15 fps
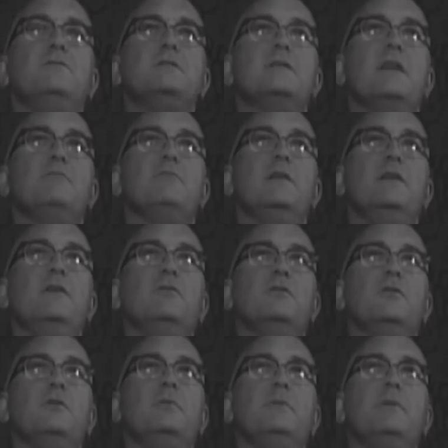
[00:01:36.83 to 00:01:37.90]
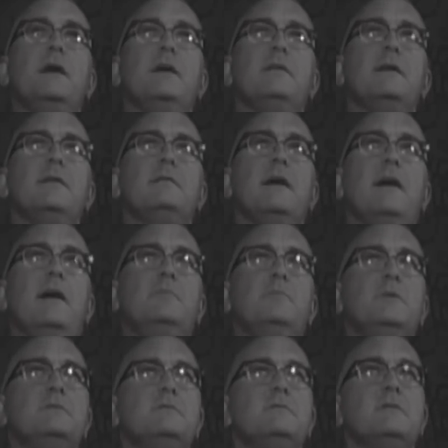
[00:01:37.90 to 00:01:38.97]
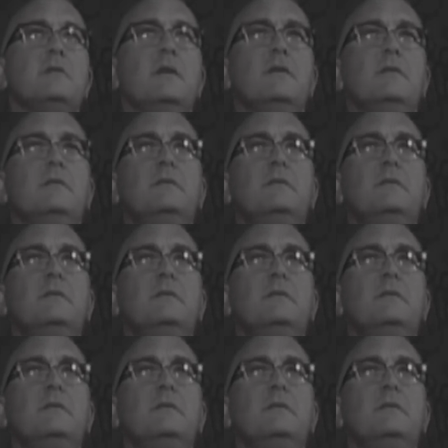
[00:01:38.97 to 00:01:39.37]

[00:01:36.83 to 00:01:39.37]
I used to get really hung up about that element.